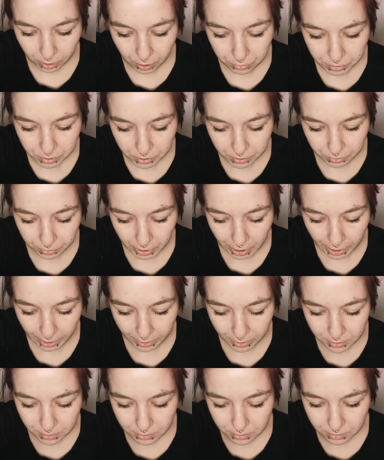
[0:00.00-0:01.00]
Go slow,
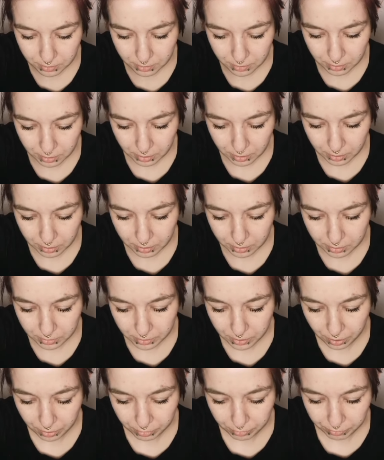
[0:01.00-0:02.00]
guys.
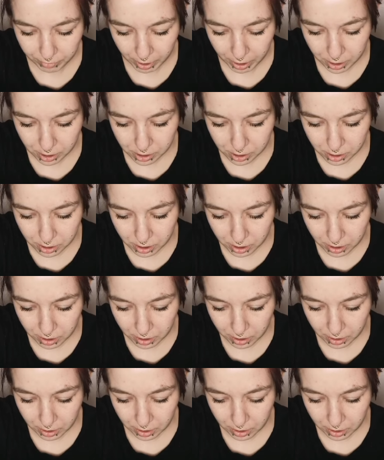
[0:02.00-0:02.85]
It's not a rush.